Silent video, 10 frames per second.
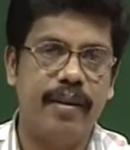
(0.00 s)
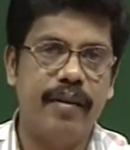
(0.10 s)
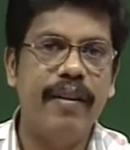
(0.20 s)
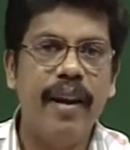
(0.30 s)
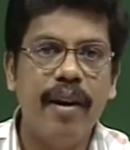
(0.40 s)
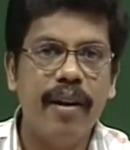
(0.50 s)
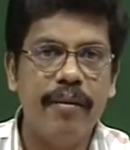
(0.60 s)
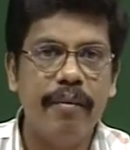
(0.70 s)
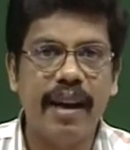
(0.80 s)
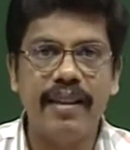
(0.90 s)
We'll
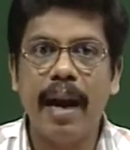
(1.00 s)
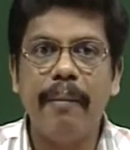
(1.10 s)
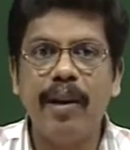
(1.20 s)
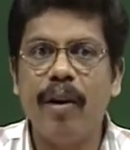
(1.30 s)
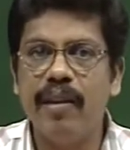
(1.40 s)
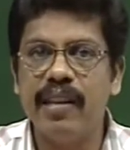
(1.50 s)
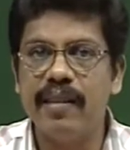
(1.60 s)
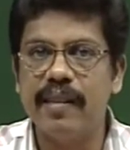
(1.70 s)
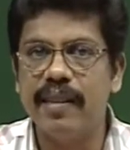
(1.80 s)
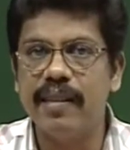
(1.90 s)
be examining all these
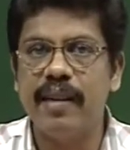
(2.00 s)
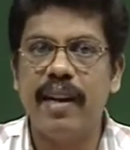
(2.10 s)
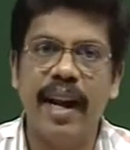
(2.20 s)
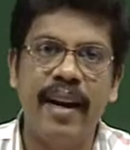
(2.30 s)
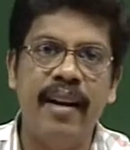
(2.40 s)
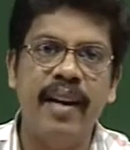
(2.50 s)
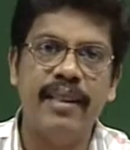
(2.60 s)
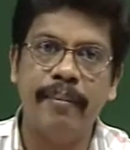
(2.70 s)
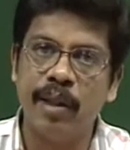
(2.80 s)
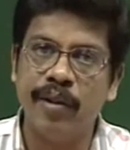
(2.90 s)
things in
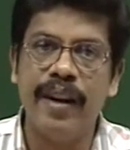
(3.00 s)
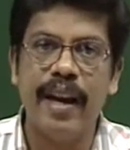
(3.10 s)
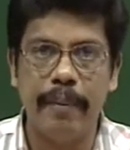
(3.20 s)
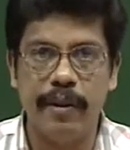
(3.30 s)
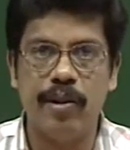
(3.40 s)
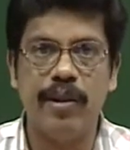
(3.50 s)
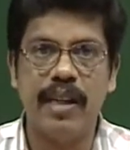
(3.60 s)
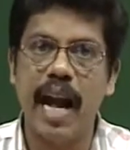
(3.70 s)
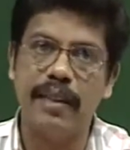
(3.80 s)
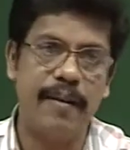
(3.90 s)
subsequent episodes
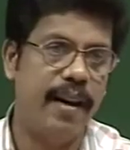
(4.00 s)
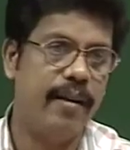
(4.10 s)
as well.